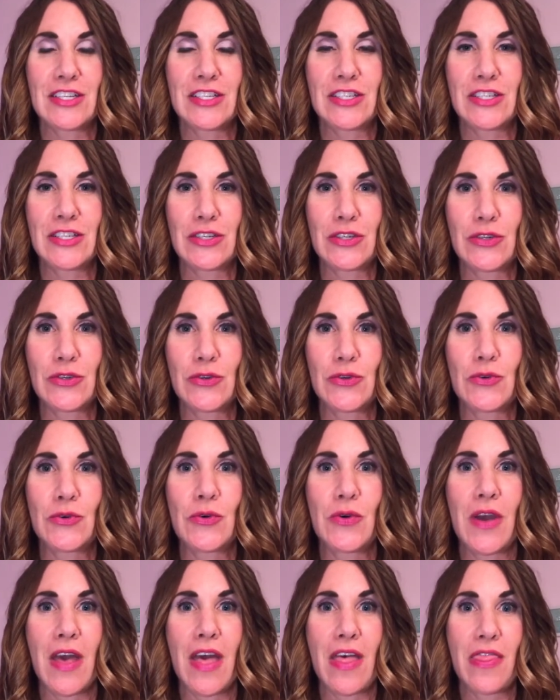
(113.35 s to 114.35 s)

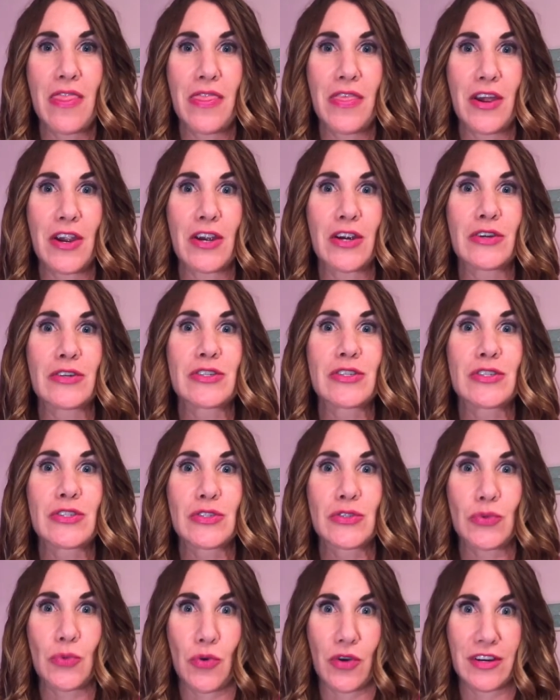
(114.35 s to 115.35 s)
to their
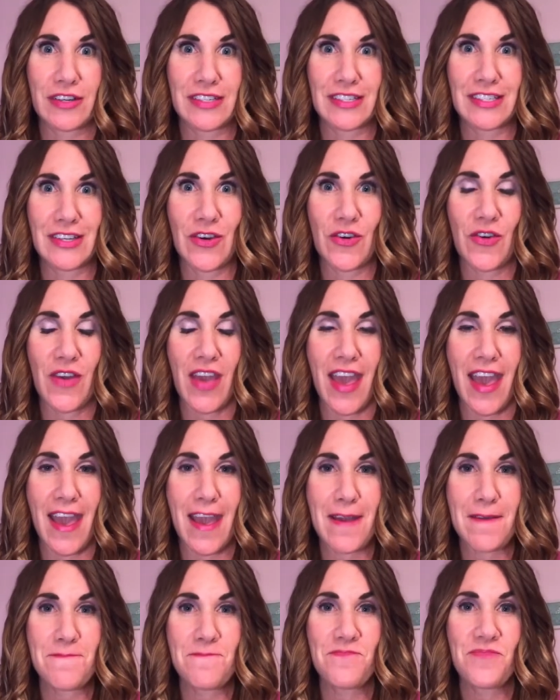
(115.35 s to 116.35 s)
source,
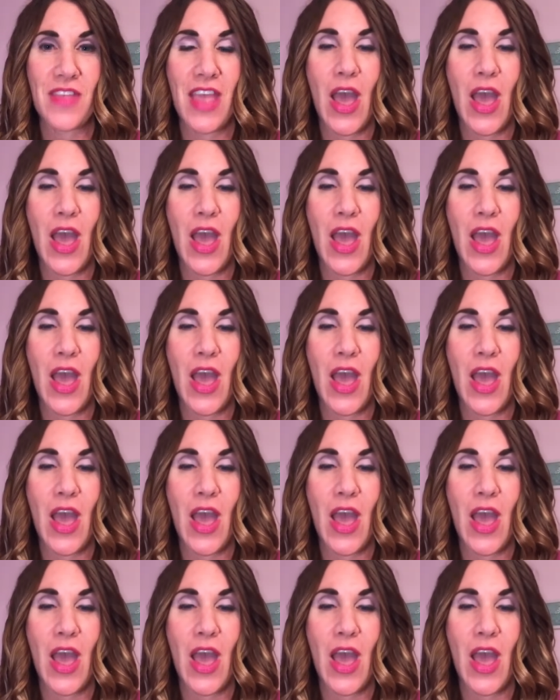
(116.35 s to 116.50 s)
okay?